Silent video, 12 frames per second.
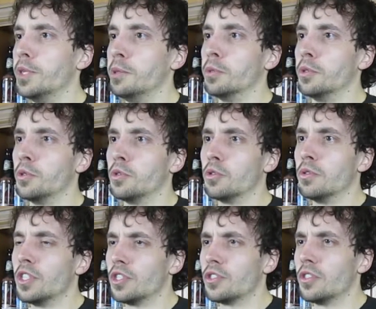people who
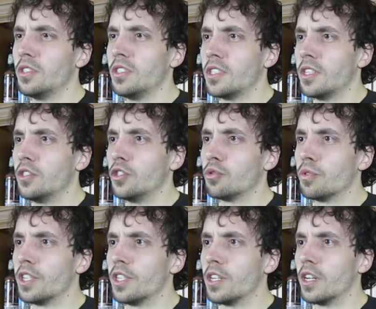traditionally tend to
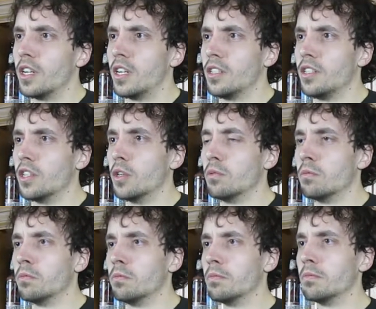drink, uh, you know,
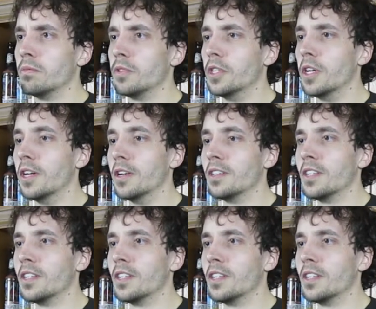the